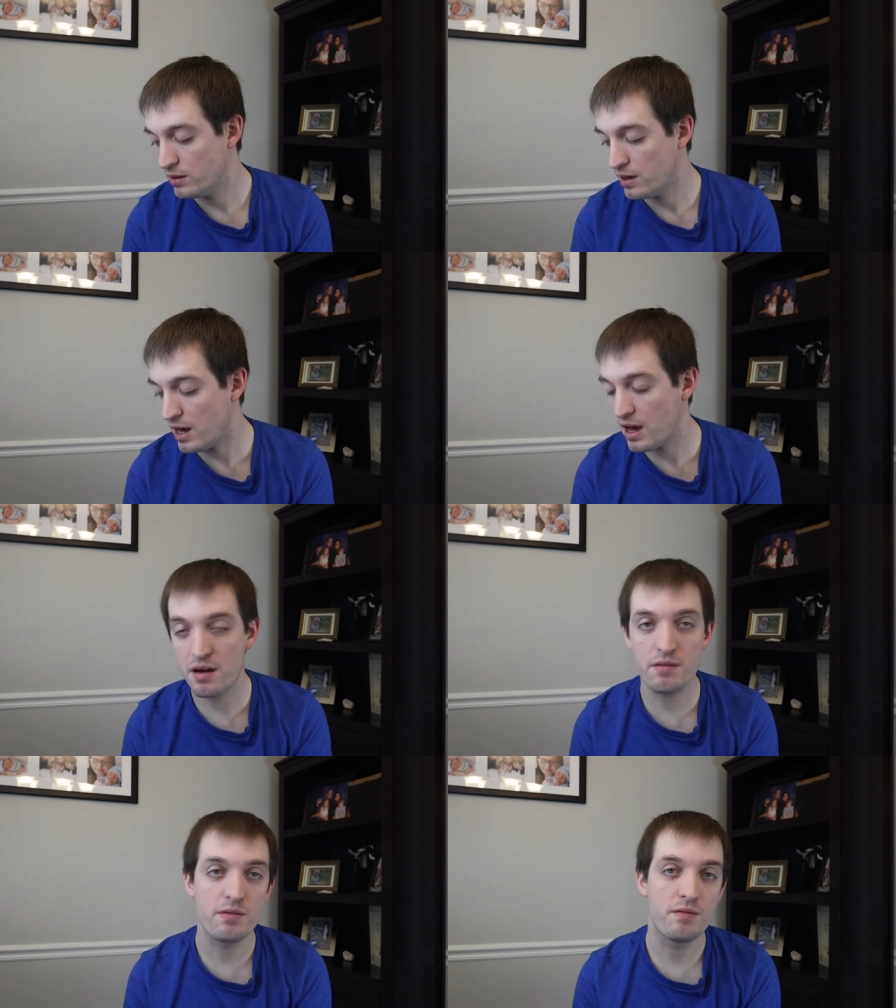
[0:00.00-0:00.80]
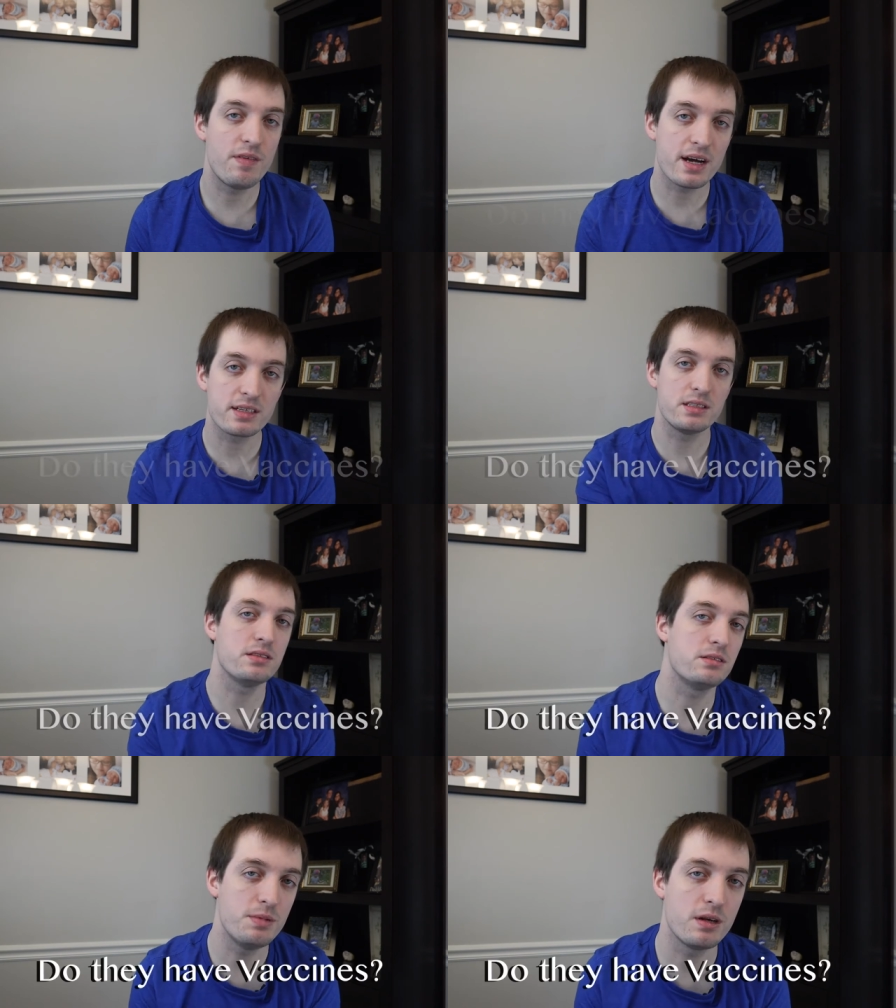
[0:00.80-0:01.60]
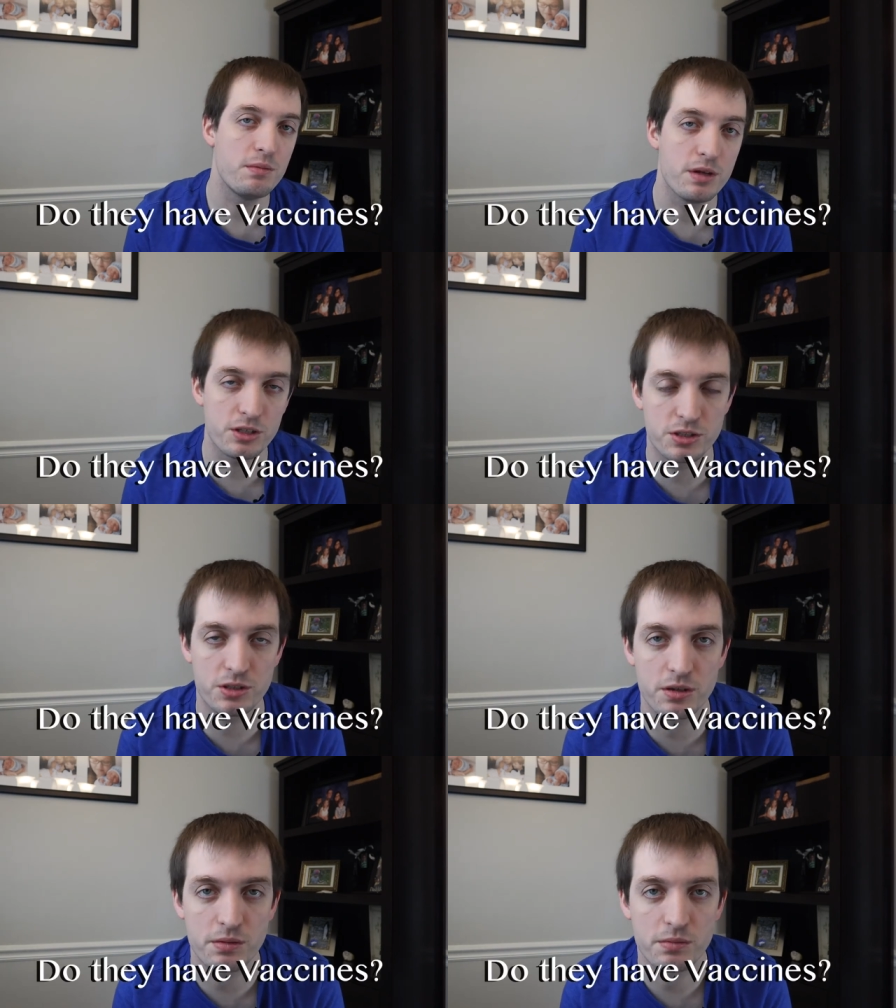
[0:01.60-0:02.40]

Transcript: Have vaccines been administered?